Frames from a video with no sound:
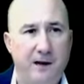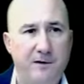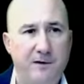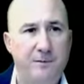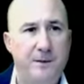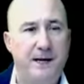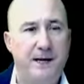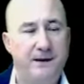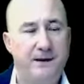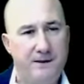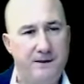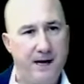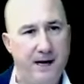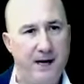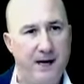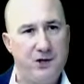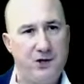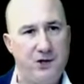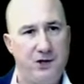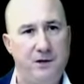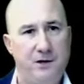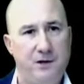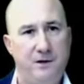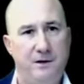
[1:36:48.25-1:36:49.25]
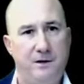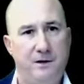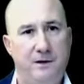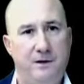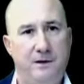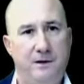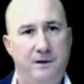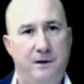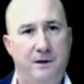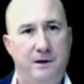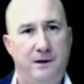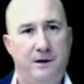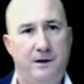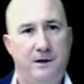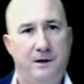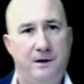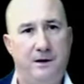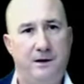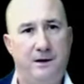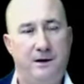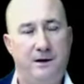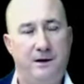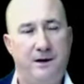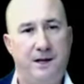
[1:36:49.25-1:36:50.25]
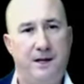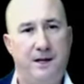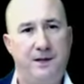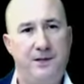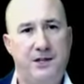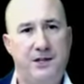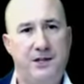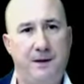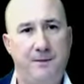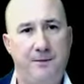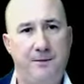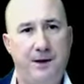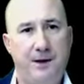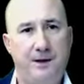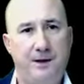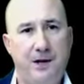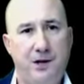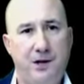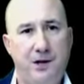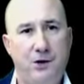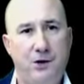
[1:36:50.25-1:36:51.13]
meditation is something that you